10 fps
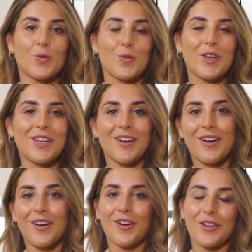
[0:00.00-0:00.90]
We
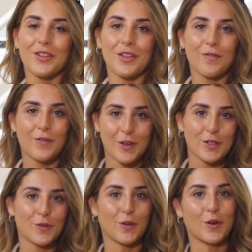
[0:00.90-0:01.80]
are on the
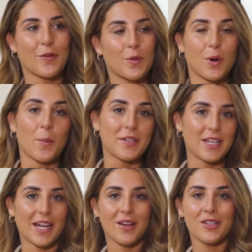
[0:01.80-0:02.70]
first floor of the
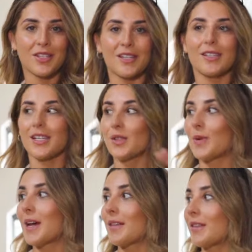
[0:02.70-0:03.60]
property now, so this is
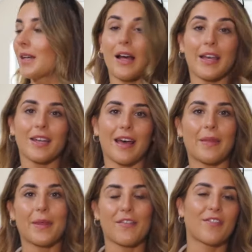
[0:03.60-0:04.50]
where the client
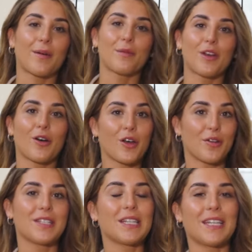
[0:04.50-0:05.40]
and their family are
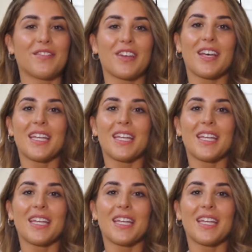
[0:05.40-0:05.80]
going to live.